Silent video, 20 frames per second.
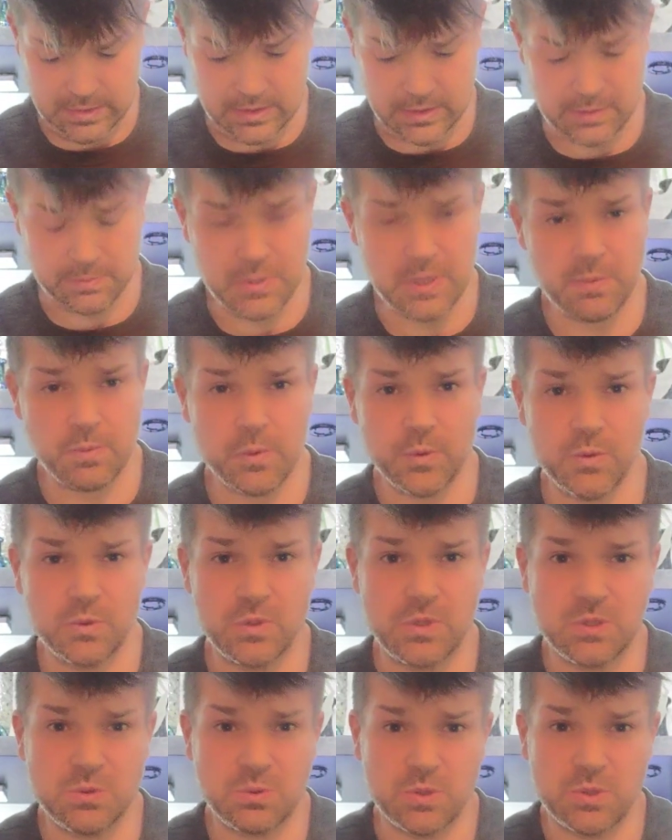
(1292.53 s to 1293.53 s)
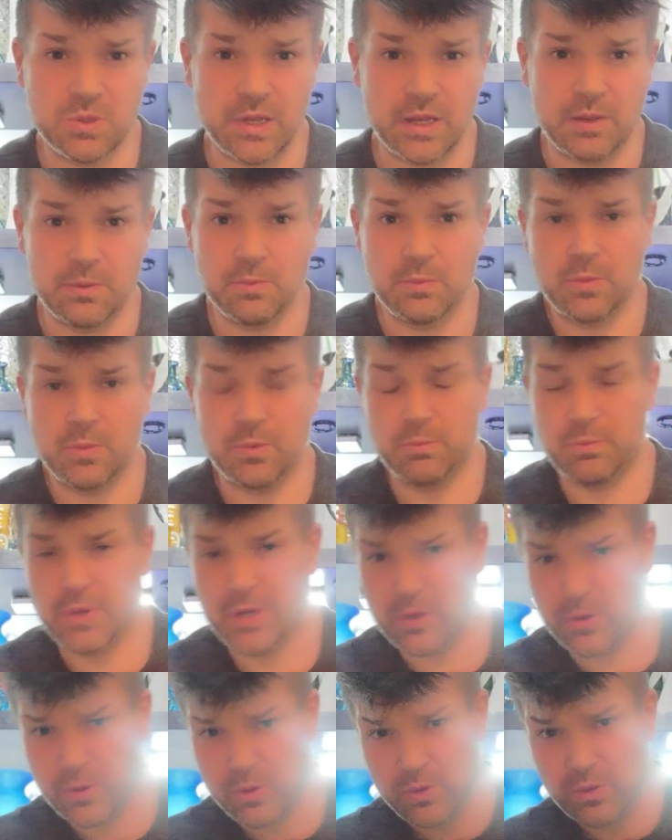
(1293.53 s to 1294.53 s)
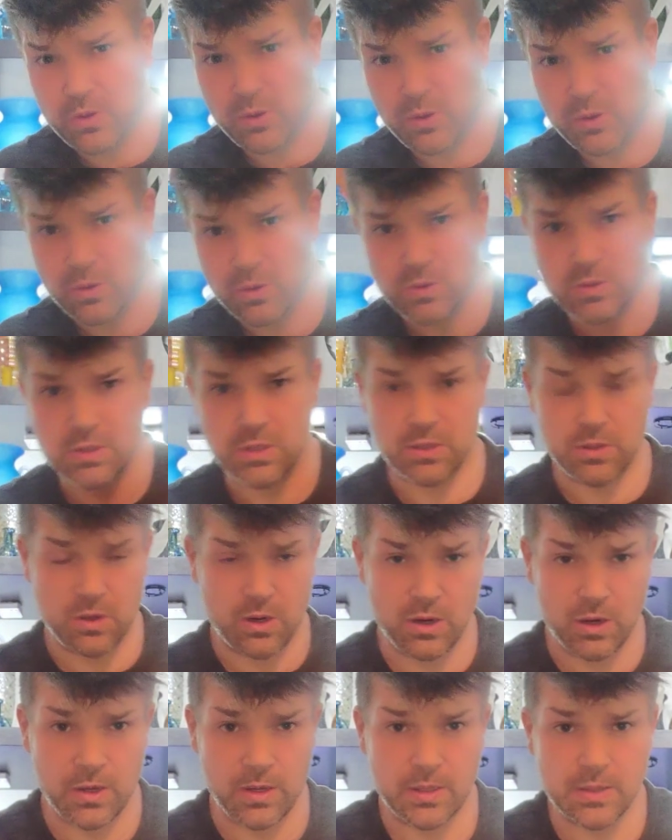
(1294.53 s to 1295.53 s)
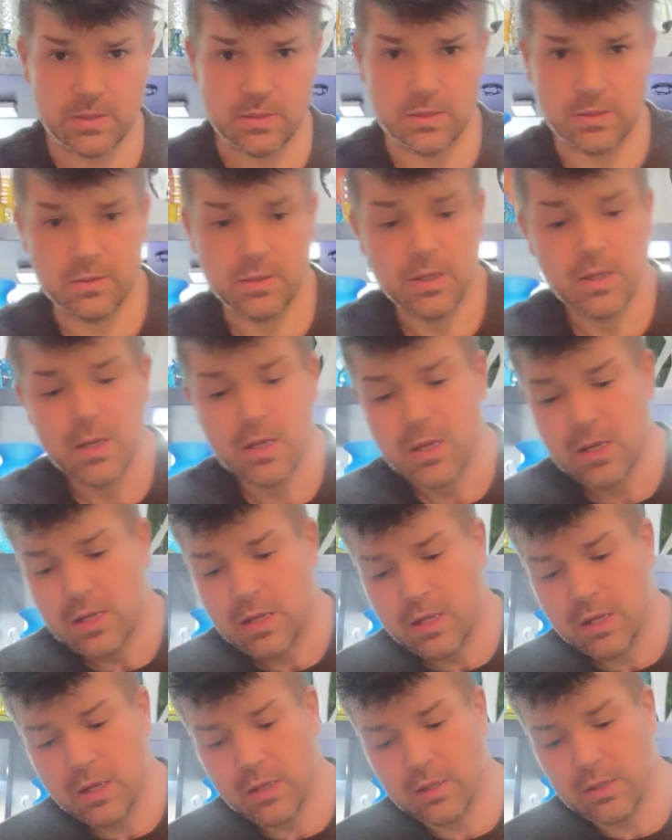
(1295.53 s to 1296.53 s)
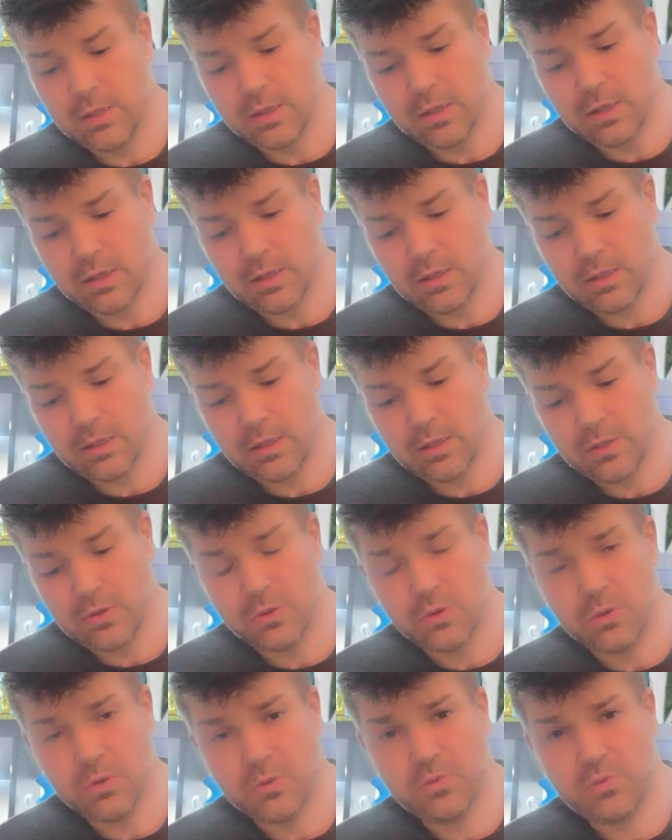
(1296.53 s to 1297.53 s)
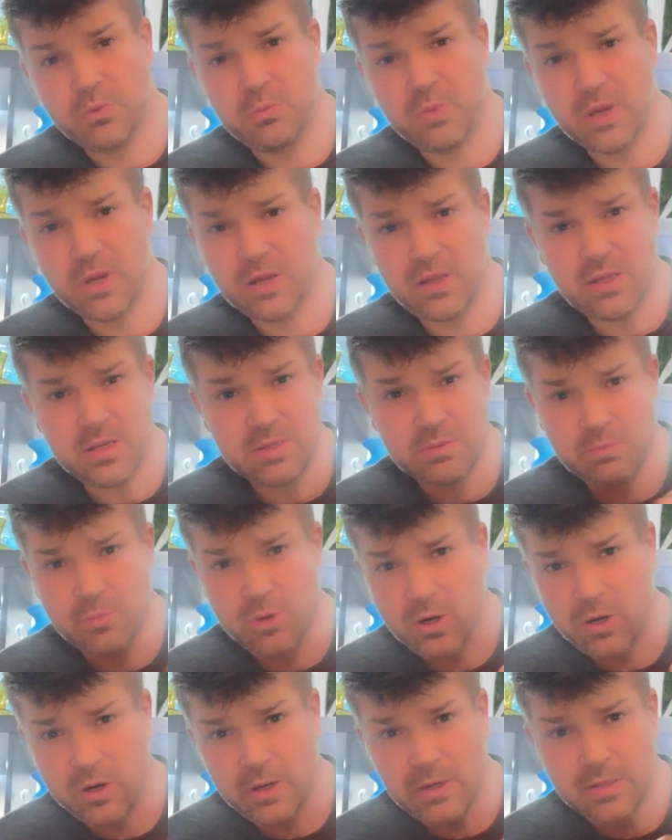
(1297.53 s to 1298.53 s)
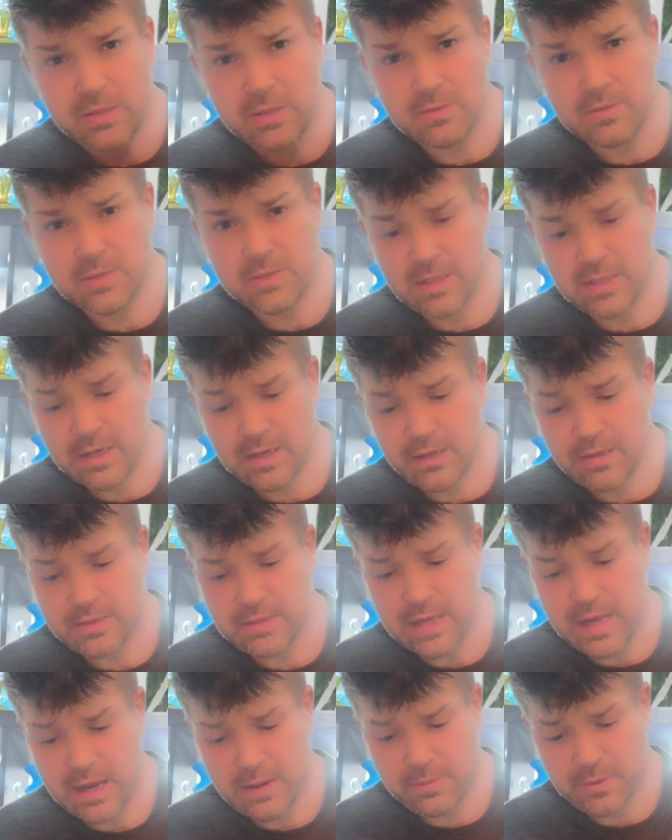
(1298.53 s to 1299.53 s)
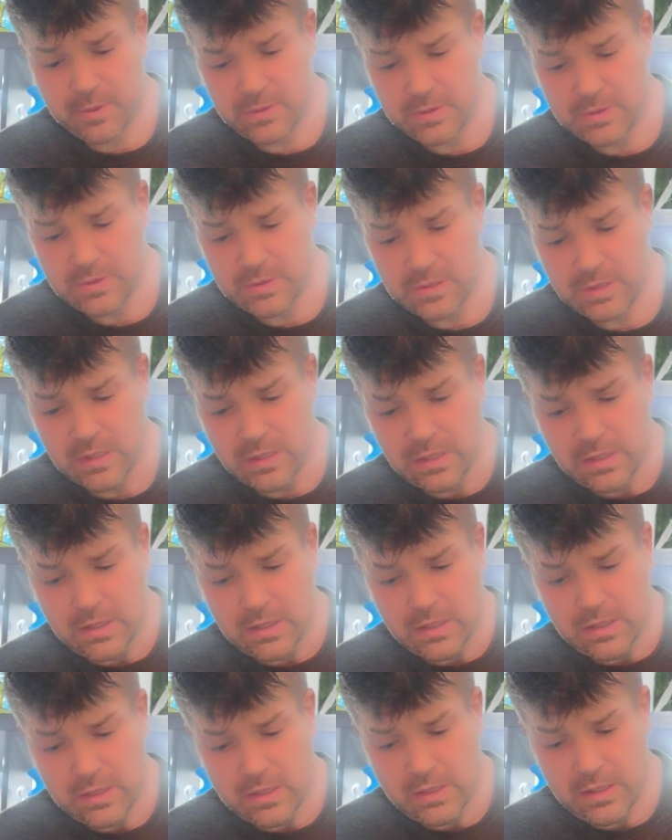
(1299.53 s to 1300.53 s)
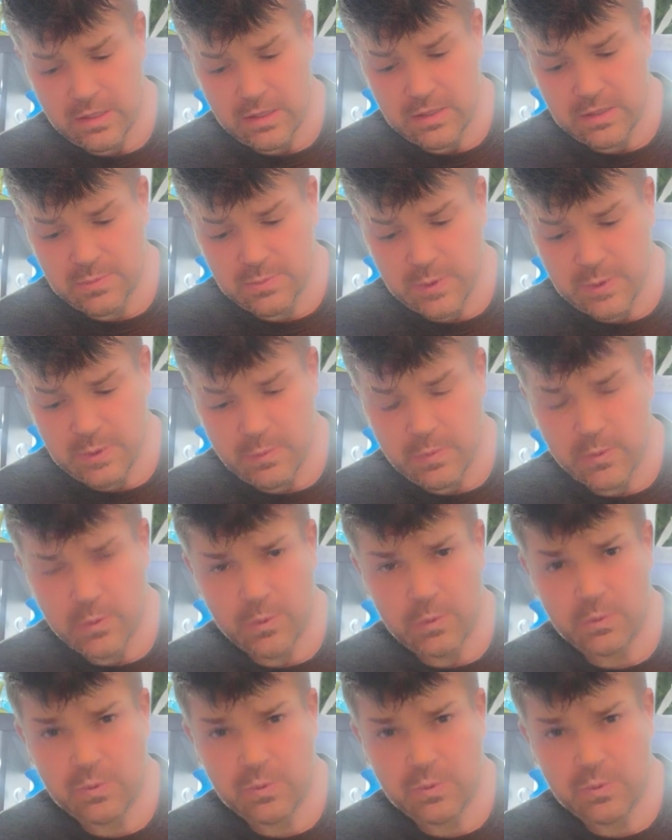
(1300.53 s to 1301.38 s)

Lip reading: People do this with like peridots and garnets, if you've been in these markets and you've seen how this happens, and these people